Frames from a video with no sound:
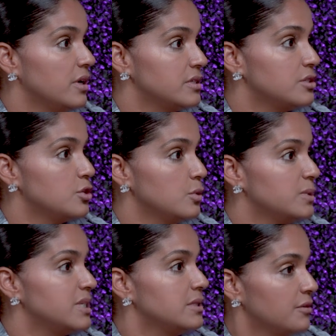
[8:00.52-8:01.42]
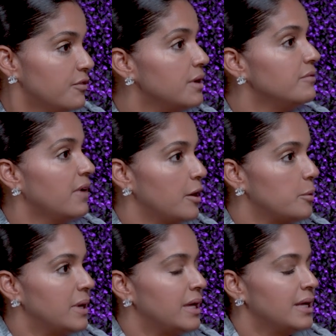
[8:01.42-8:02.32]
for us, too. It was a different
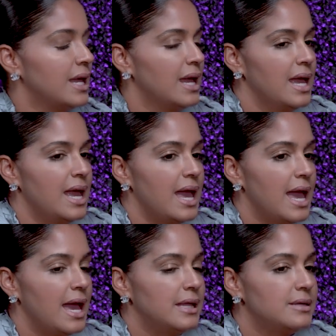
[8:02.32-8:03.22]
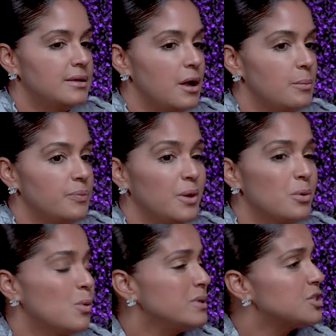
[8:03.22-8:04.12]
environment. And they
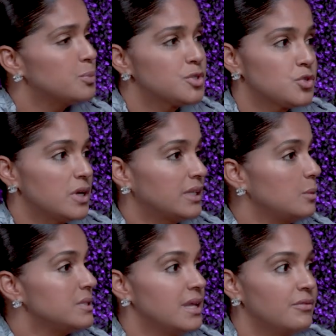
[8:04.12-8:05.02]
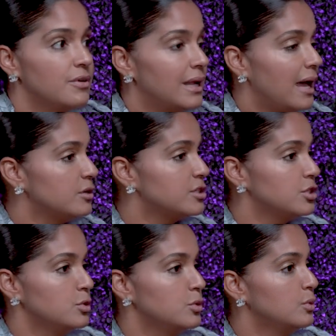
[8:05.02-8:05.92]
were always super strict. I was never allowed
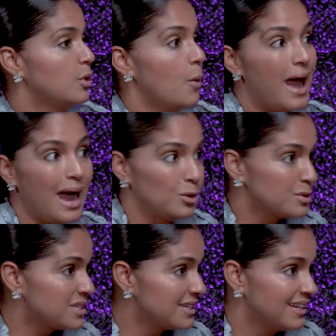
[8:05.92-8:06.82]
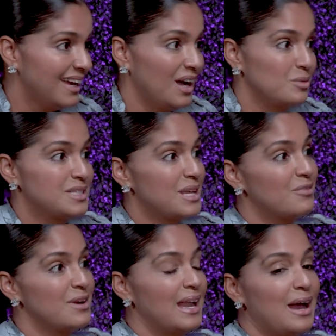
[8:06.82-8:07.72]
to go out. I was
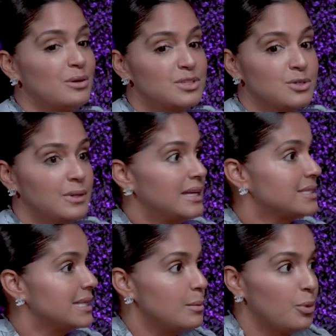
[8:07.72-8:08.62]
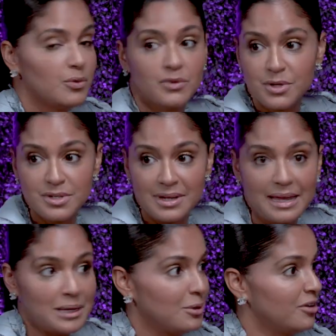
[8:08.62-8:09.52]
never allowed to sleep over
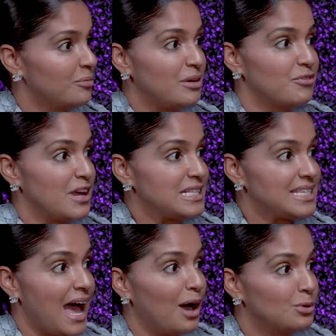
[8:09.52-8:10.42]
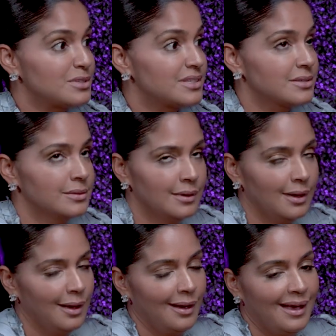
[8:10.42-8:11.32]
any of my friend's house.
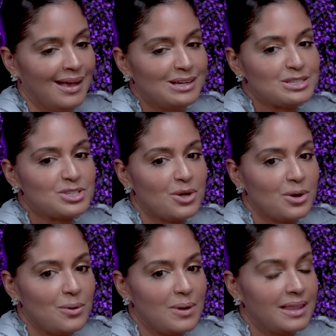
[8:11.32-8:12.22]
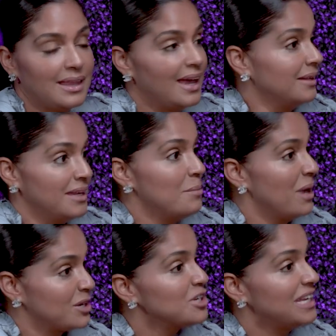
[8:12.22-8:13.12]
So, and I'm
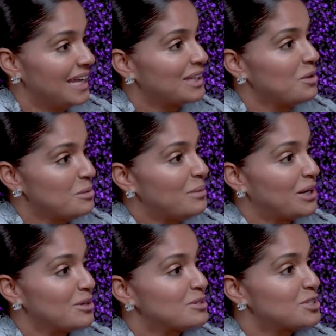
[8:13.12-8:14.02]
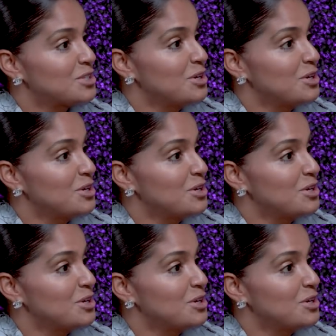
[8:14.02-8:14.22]
actually like that with my girls